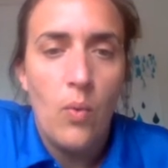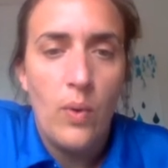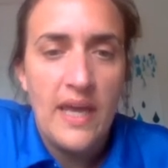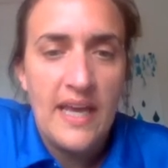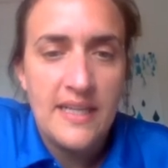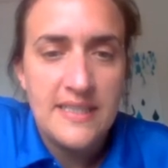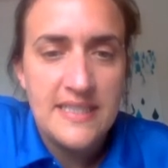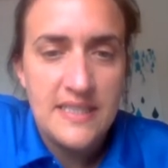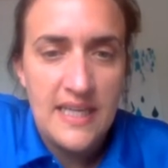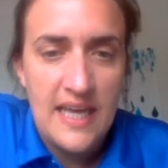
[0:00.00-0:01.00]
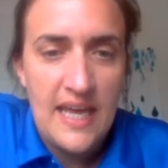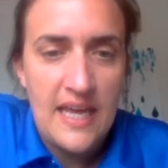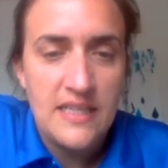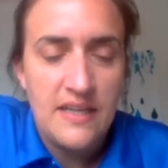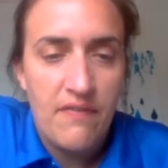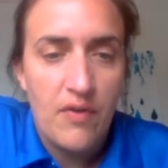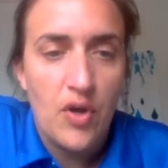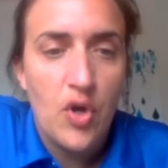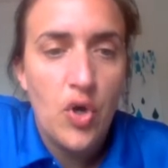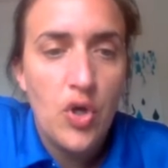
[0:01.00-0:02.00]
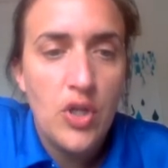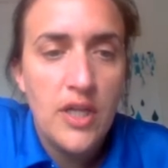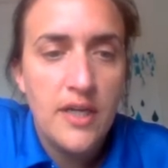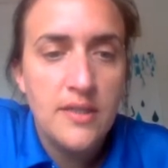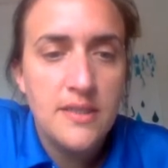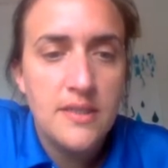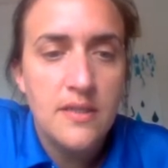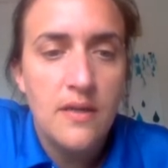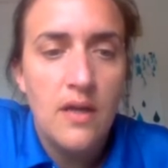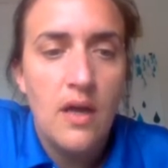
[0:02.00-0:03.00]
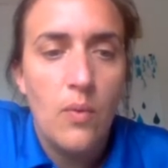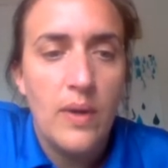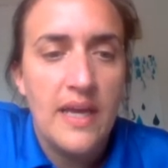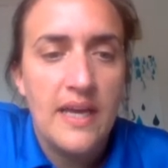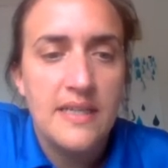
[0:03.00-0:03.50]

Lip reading: We can see different colours we